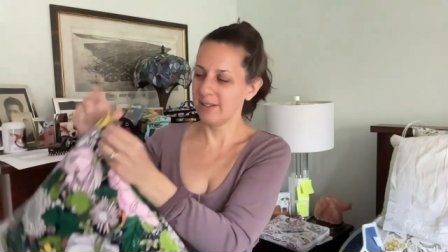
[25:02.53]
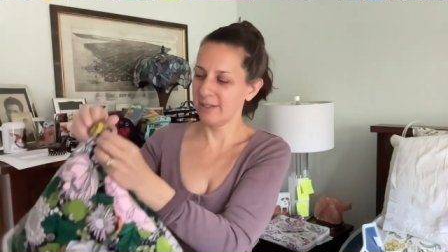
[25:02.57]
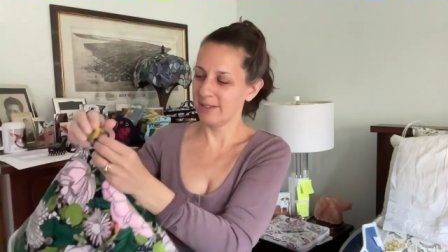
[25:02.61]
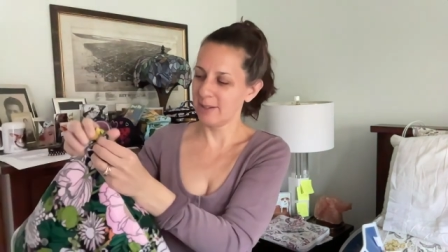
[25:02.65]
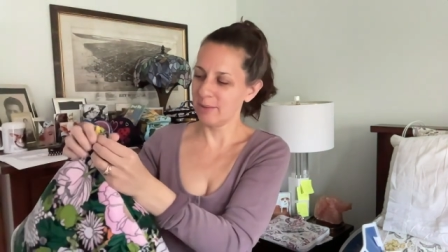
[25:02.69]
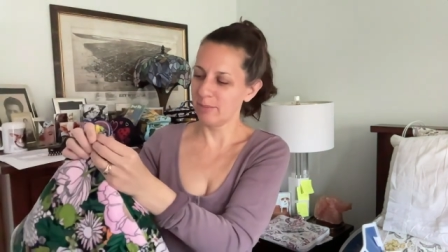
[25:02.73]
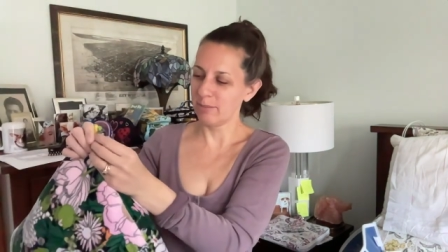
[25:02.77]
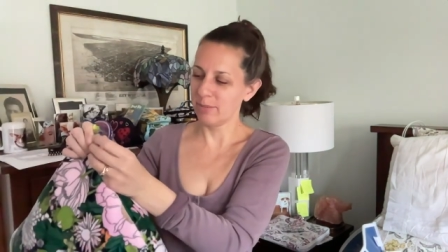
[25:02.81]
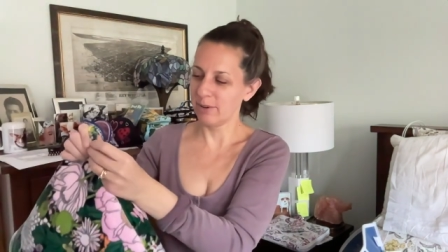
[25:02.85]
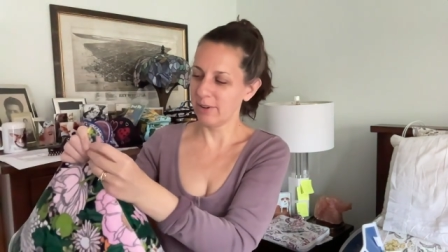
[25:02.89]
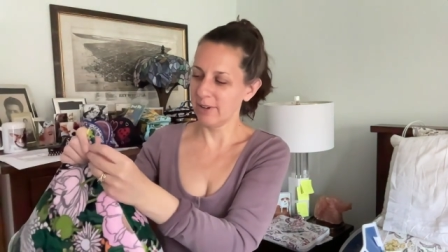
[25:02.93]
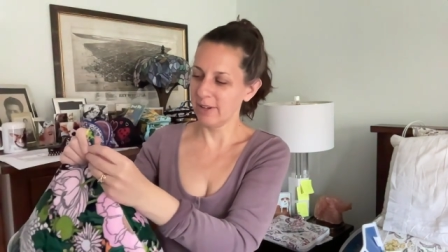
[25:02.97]

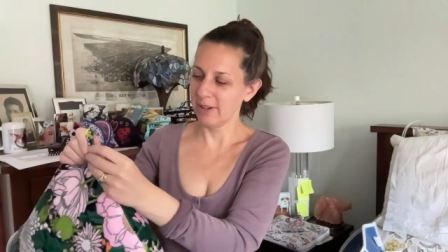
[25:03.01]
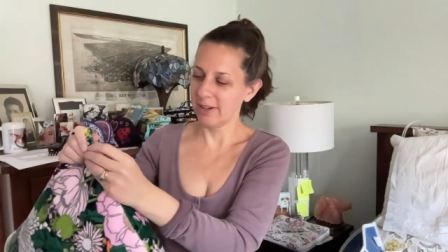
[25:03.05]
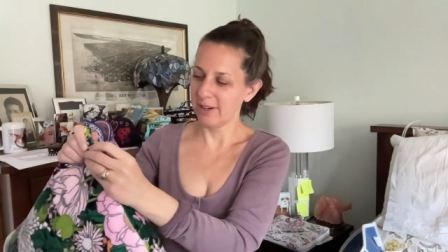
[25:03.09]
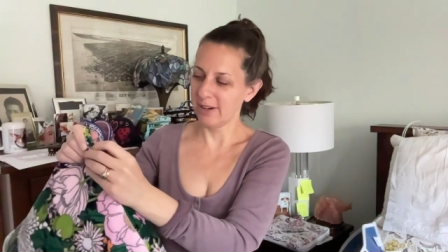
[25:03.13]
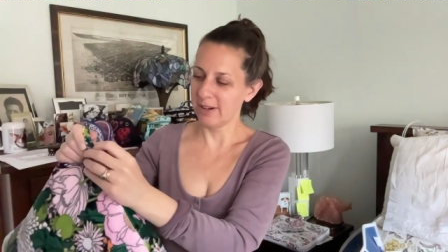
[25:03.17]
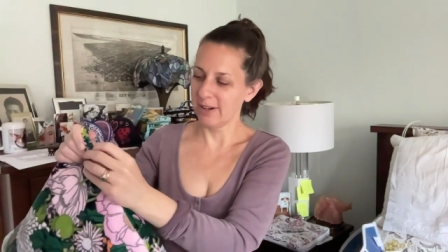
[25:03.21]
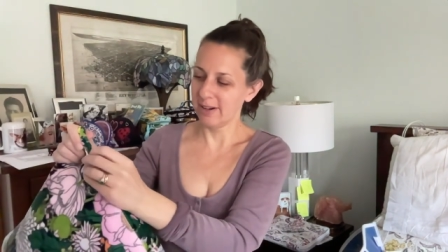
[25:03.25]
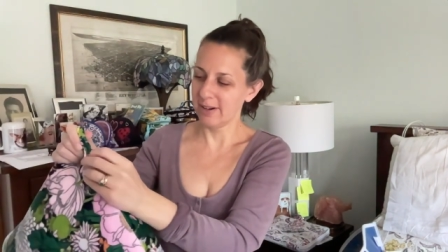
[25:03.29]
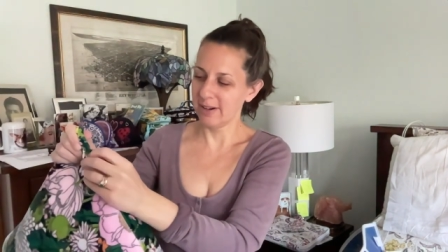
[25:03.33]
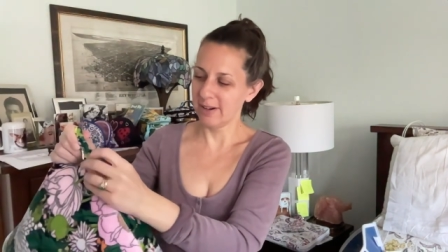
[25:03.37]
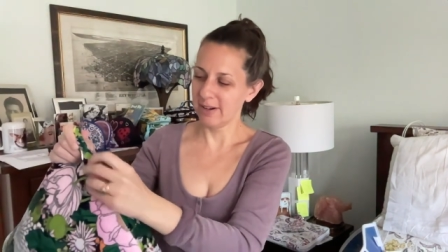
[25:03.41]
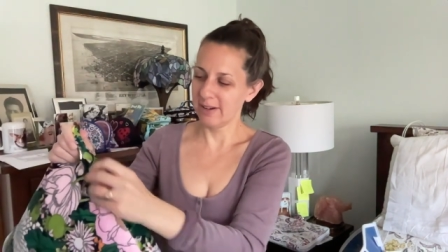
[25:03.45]
zipper
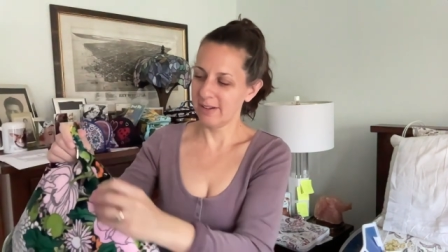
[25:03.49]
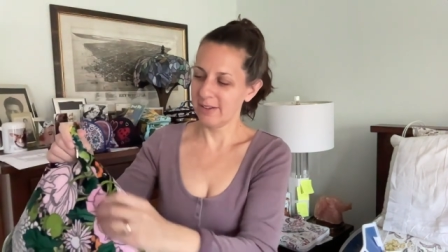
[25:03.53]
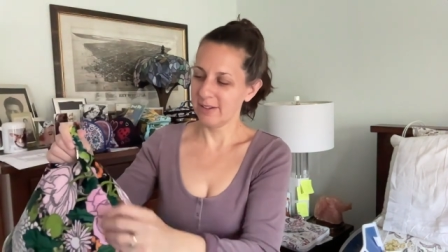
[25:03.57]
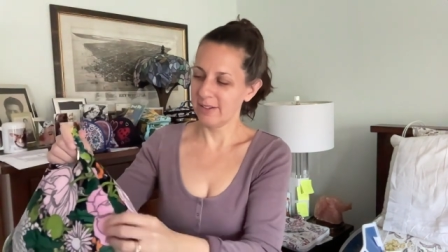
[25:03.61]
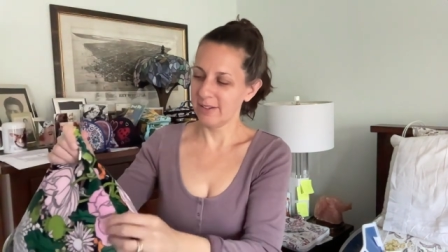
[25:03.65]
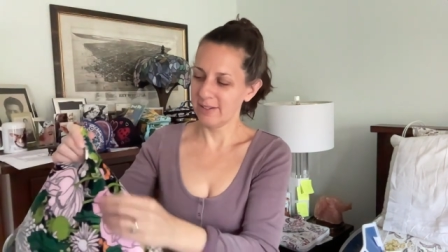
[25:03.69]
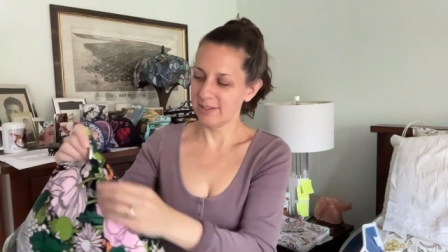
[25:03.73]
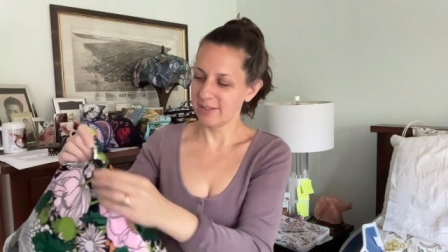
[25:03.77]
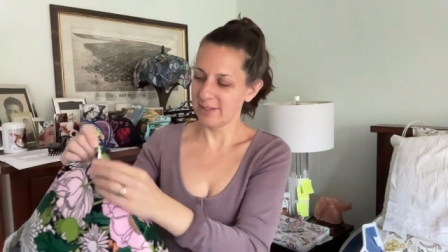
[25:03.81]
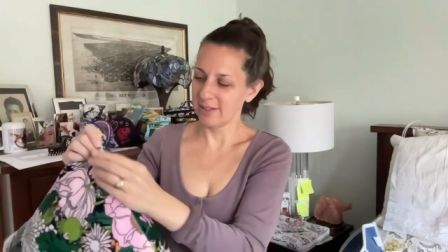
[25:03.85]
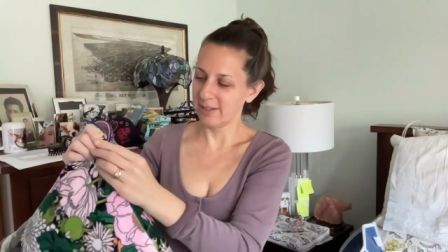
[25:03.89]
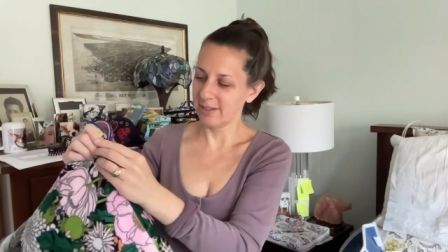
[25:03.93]
here.
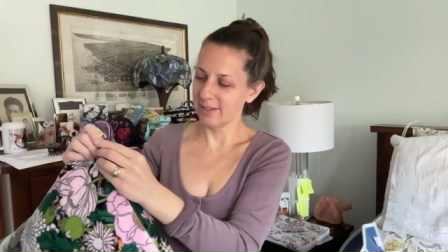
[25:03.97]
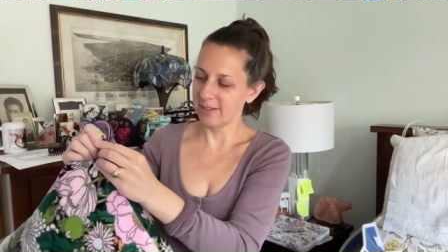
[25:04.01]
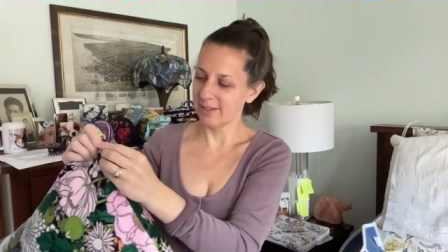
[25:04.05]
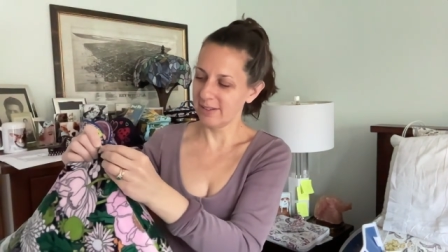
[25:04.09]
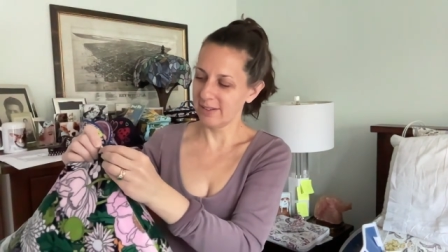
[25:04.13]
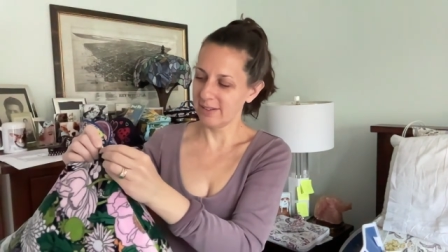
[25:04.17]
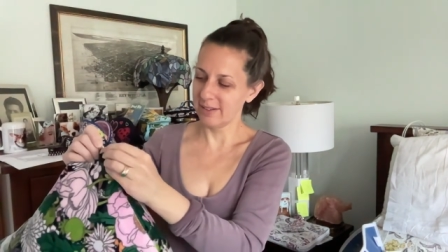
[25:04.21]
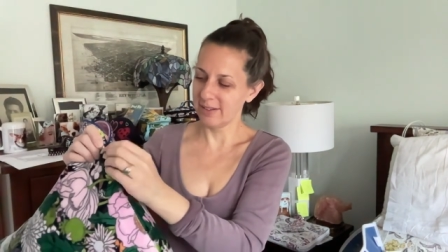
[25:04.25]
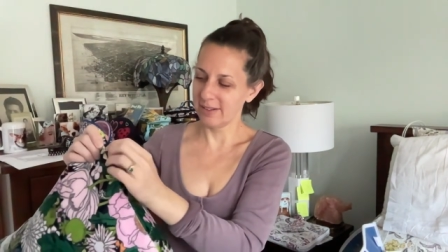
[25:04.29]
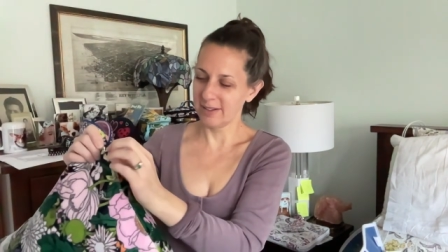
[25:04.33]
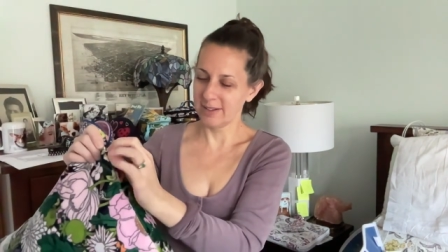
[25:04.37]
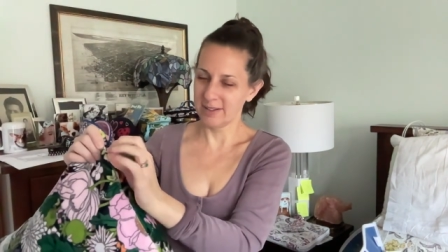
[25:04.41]
There's
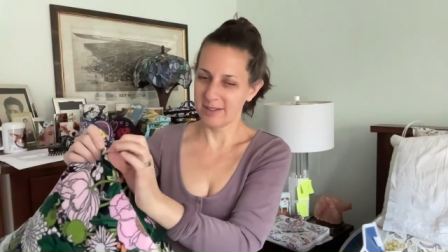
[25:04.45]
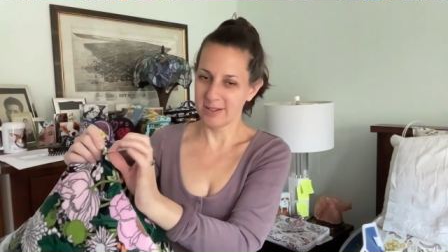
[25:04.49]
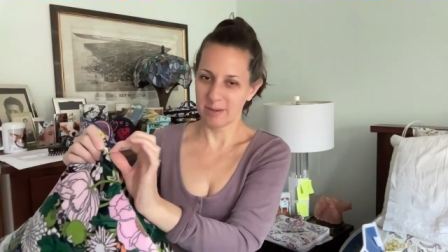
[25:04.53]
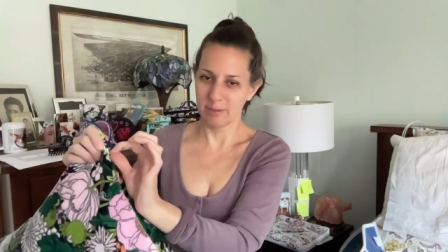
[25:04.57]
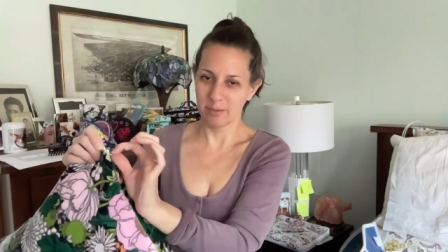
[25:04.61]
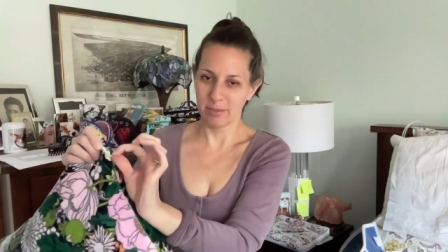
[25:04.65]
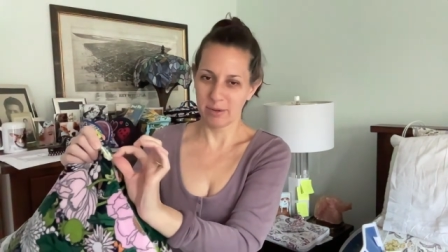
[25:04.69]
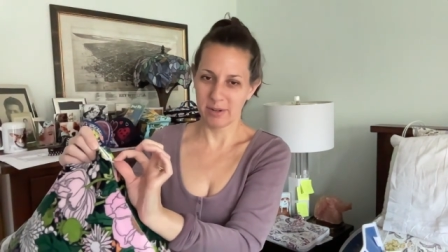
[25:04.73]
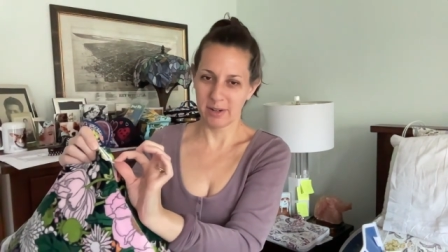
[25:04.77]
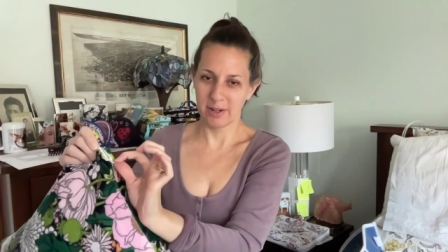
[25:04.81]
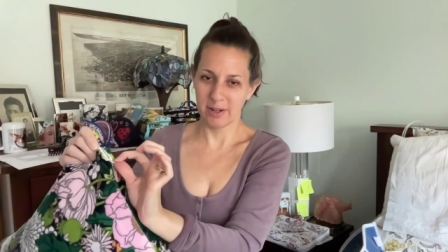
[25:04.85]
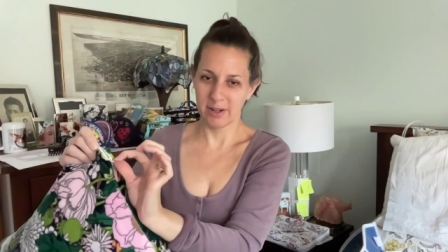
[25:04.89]
a, a
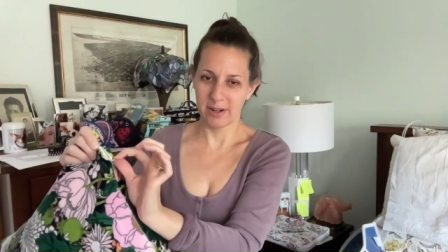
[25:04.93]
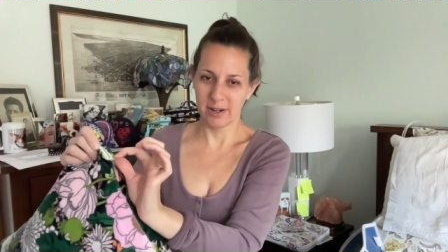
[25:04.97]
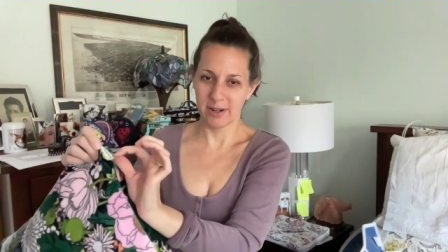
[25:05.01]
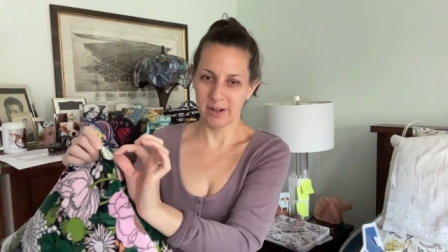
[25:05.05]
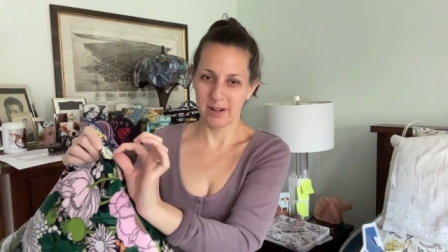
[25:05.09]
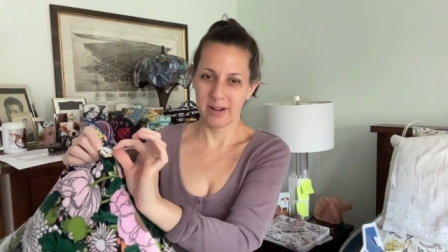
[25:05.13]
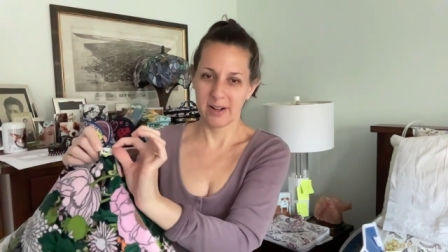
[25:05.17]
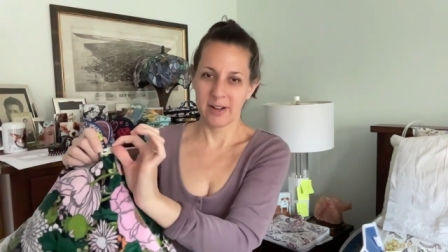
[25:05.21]
zipper here.